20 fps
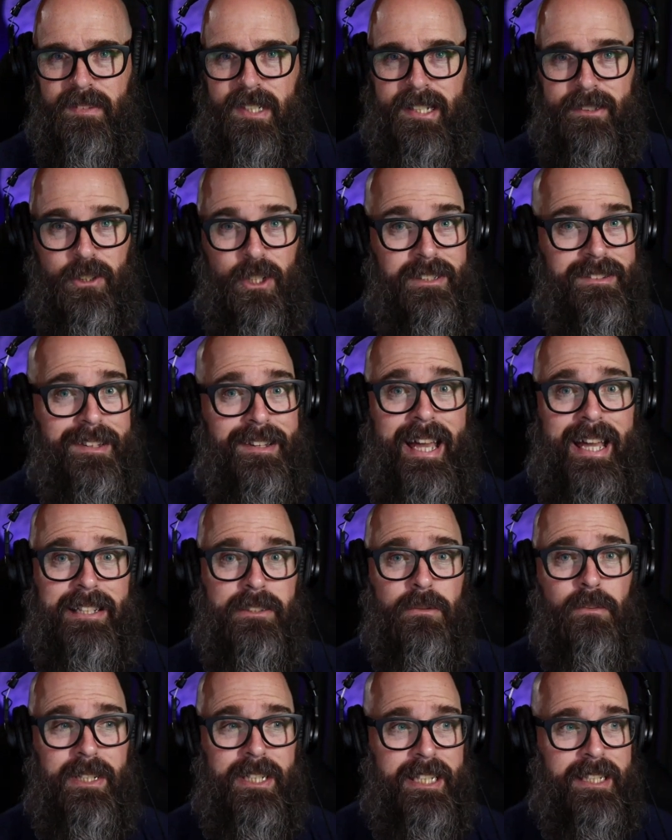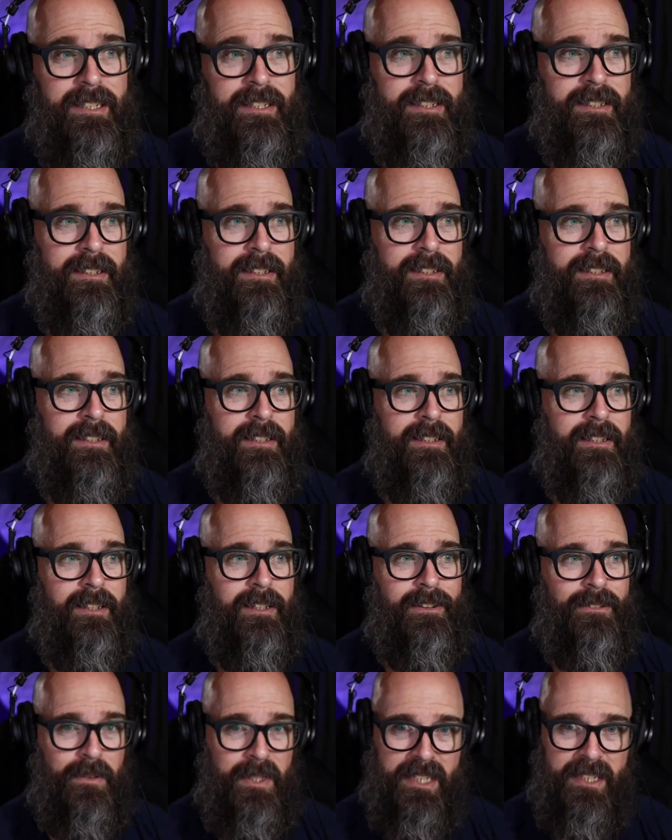And just last week,
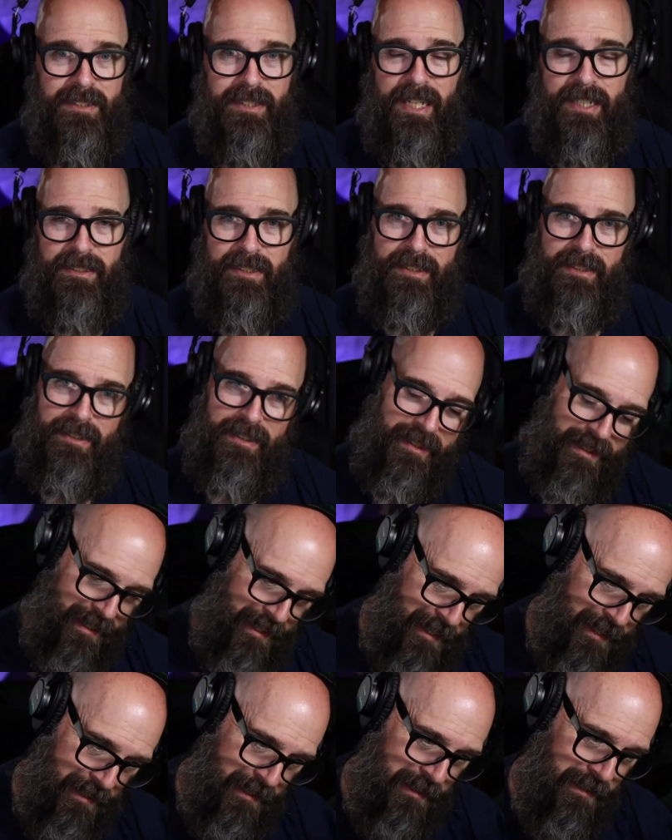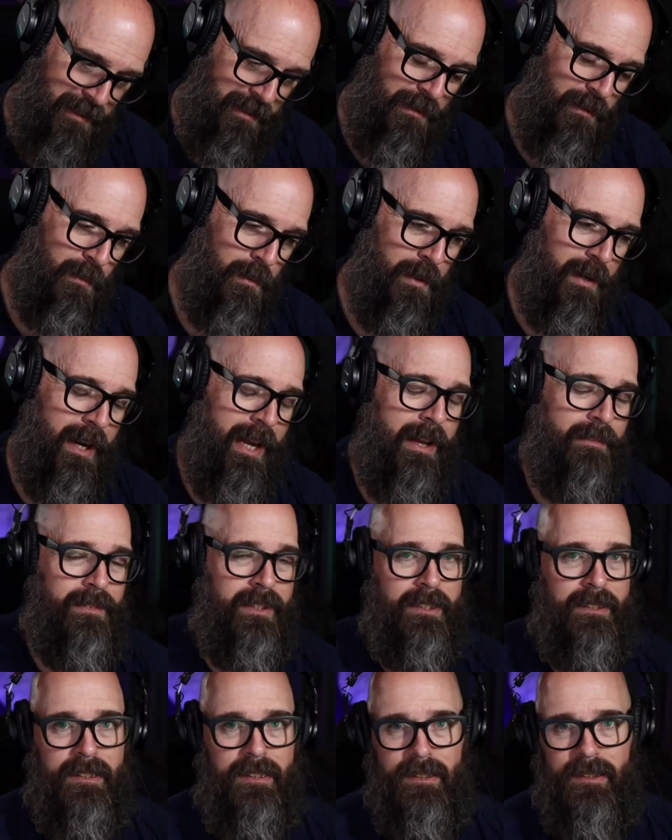we connected and we're
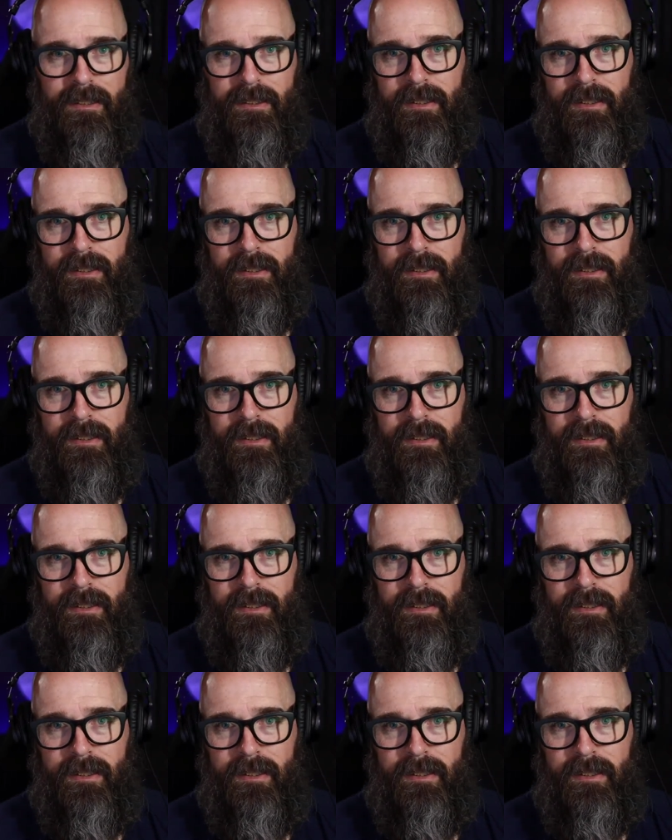having